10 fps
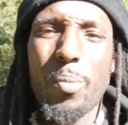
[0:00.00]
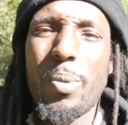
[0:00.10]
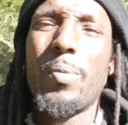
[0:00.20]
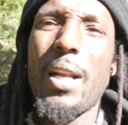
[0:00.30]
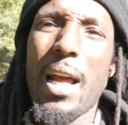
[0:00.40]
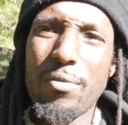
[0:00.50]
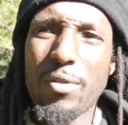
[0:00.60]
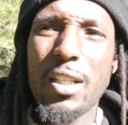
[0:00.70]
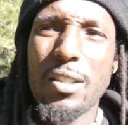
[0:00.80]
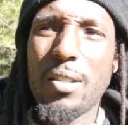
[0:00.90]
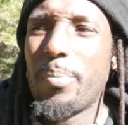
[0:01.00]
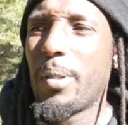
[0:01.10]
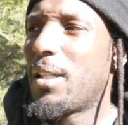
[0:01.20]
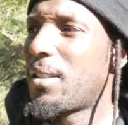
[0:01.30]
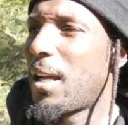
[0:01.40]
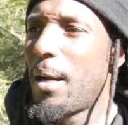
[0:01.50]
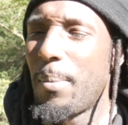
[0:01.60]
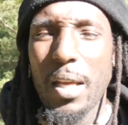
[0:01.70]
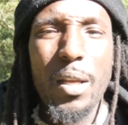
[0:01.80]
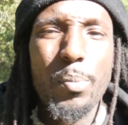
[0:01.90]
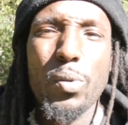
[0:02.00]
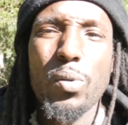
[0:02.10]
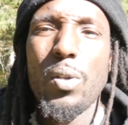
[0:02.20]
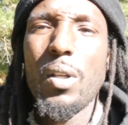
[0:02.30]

But when I run into beings, I'm able